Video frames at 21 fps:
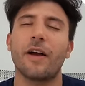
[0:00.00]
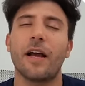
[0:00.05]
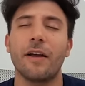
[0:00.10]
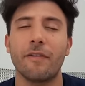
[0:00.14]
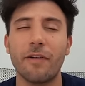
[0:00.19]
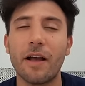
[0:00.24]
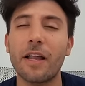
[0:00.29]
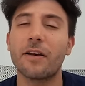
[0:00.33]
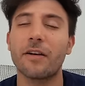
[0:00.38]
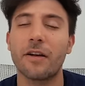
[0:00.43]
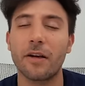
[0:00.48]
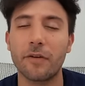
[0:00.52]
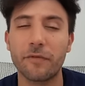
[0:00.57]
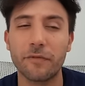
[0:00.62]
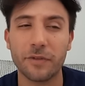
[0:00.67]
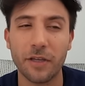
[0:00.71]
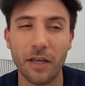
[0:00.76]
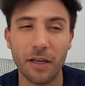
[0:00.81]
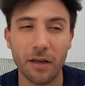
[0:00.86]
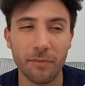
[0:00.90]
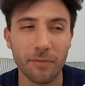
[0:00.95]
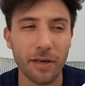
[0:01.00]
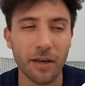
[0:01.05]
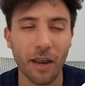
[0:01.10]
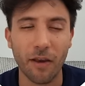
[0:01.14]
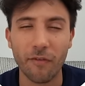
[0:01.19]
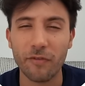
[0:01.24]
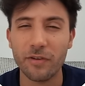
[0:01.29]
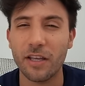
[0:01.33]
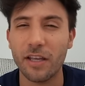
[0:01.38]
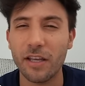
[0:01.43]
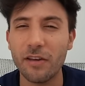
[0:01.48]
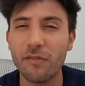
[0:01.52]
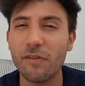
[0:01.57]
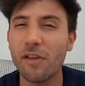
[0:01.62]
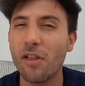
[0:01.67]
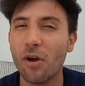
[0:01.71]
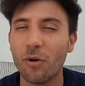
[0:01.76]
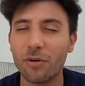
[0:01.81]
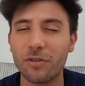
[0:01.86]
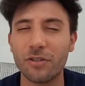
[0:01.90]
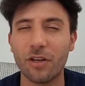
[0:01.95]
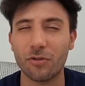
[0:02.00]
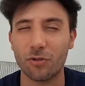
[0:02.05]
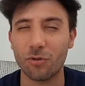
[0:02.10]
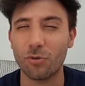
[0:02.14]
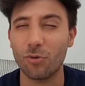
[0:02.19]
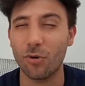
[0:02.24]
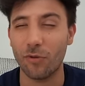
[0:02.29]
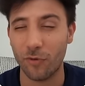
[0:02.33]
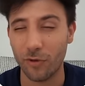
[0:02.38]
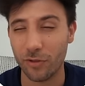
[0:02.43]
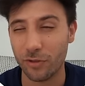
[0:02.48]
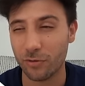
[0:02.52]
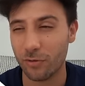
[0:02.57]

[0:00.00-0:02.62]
I've had enough. Okay, I'm getting every, even though it's a true or false